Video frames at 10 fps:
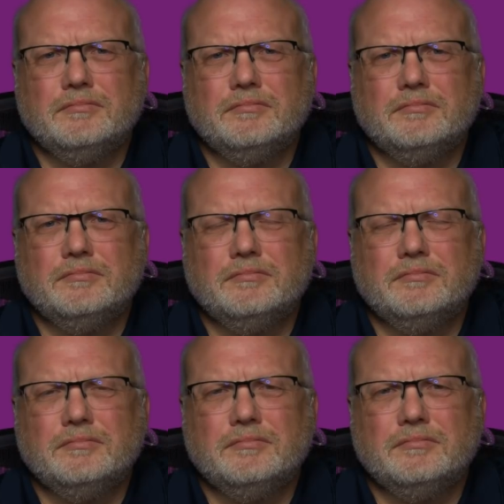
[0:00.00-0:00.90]

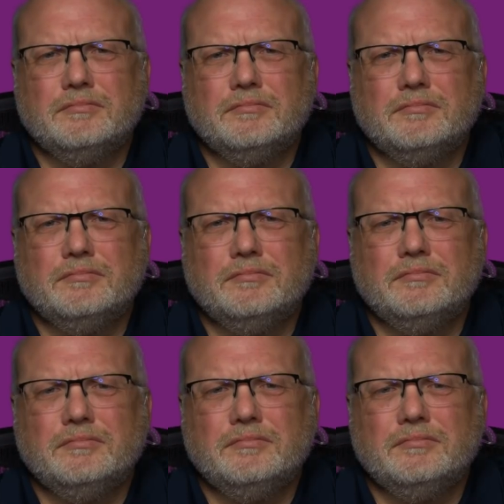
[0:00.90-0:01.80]

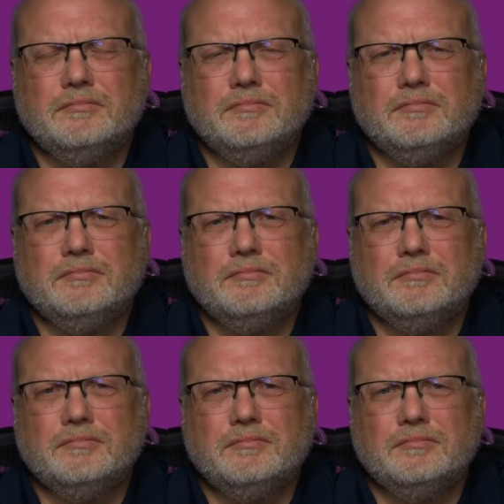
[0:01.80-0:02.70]

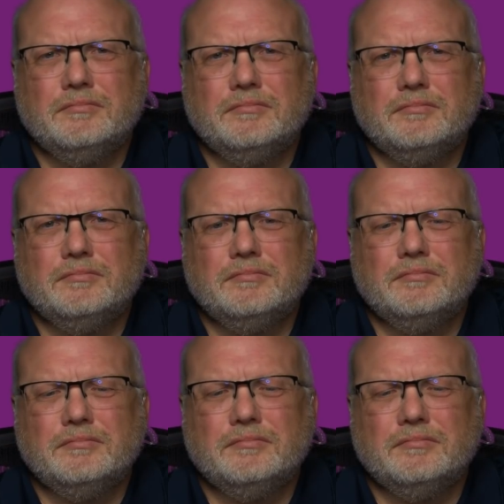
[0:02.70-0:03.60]

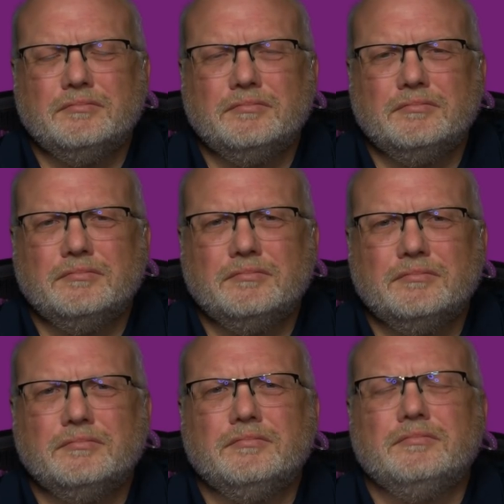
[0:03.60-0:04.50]

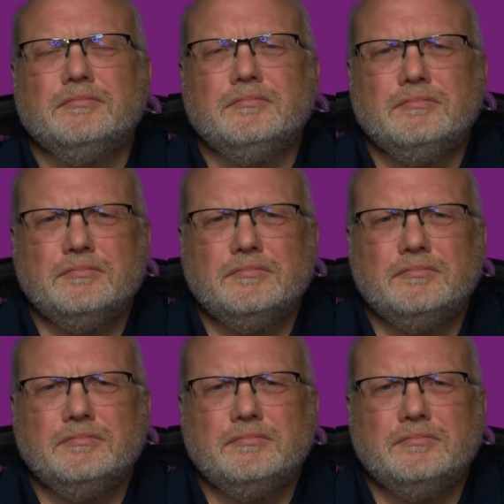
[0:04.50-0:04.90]
(silent)